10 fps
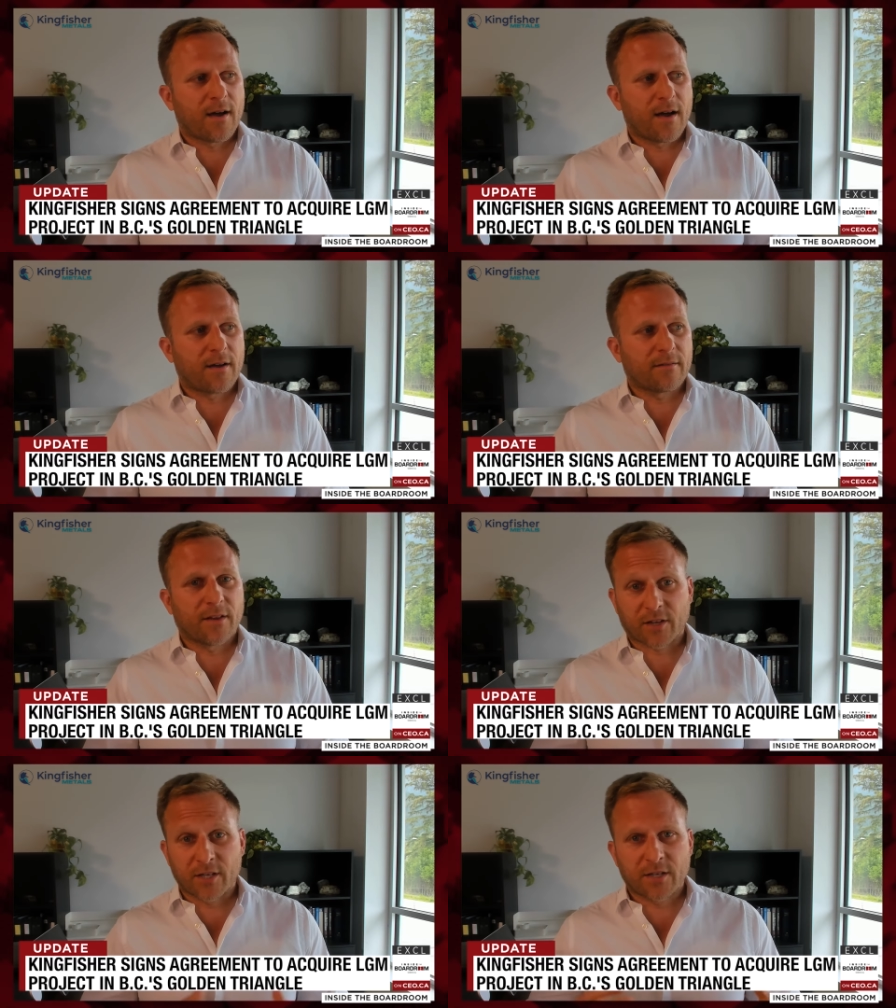uh,
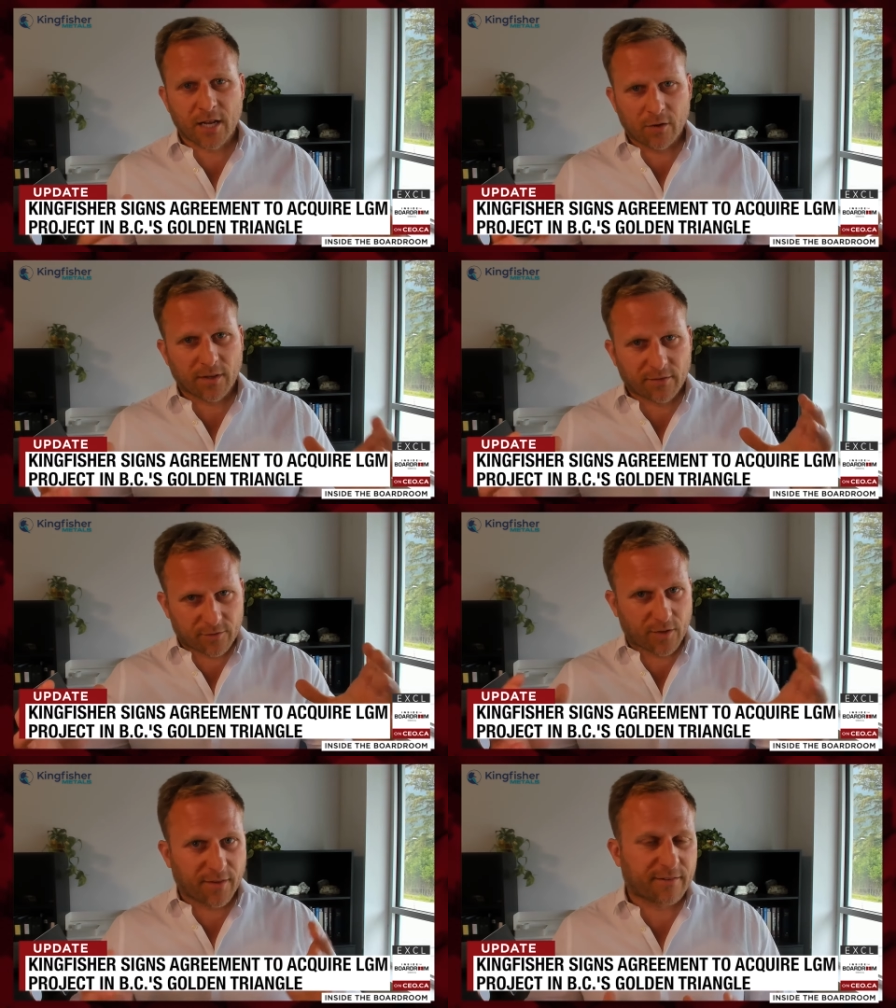is contiguous
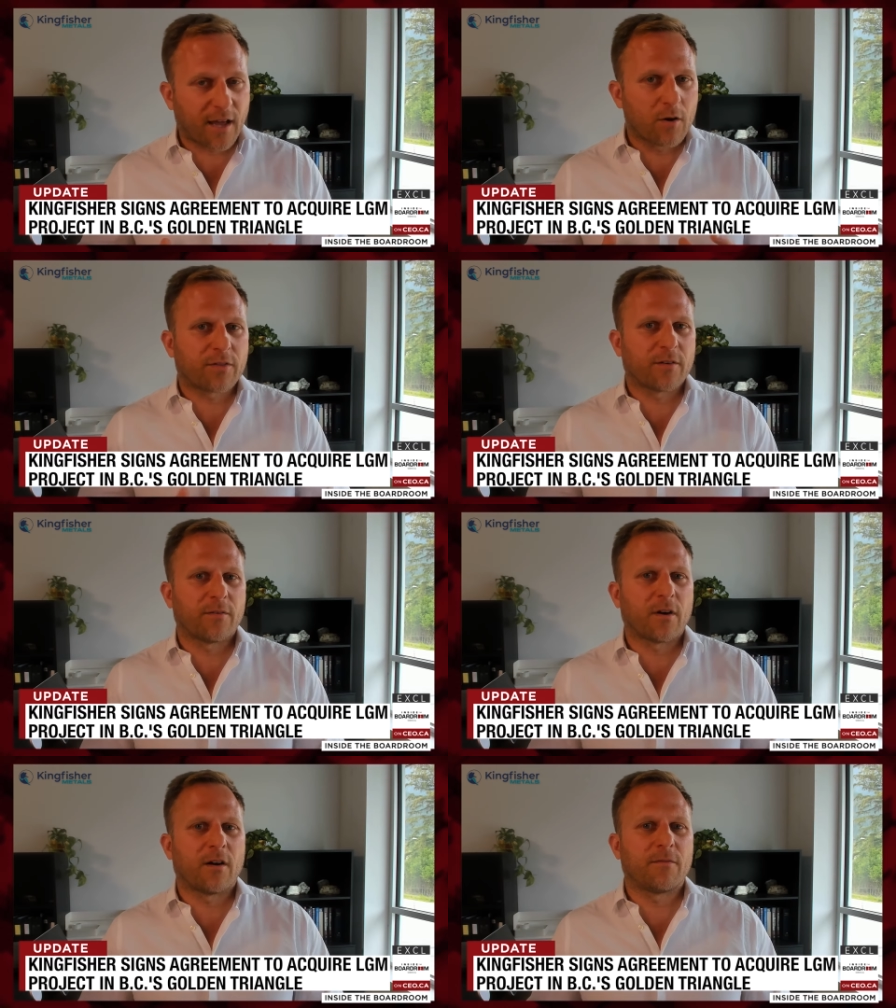to the south
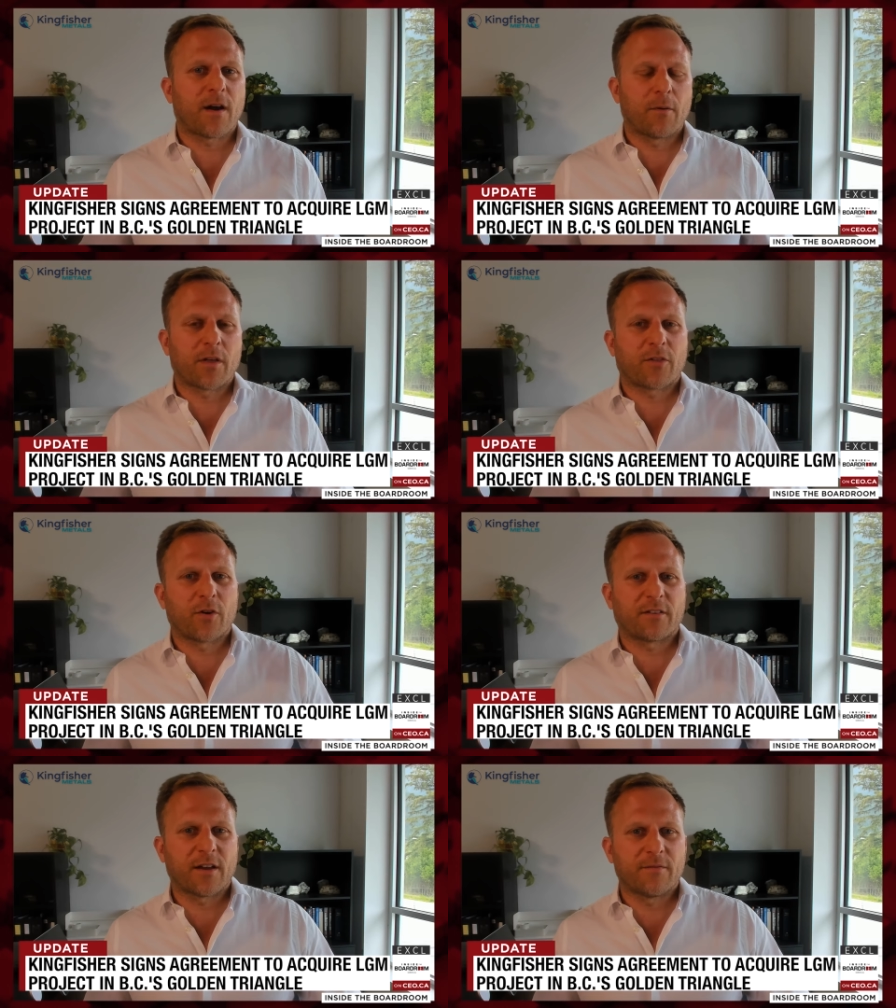of, of Highway
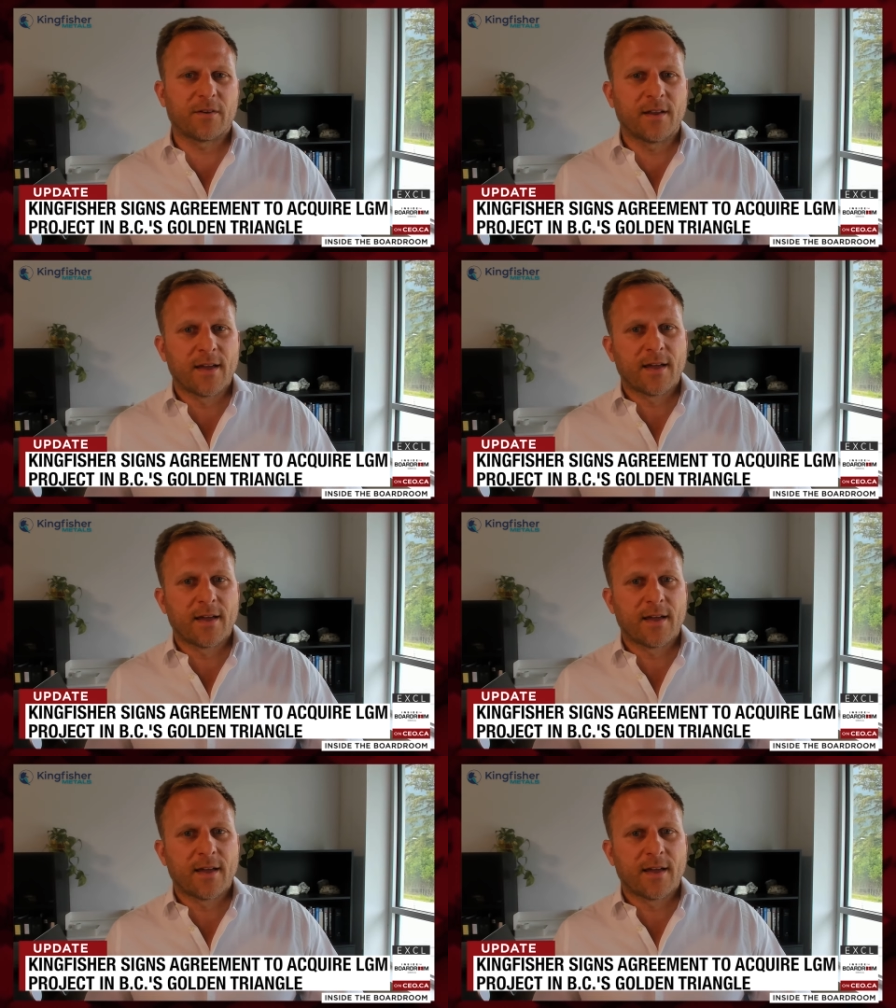37.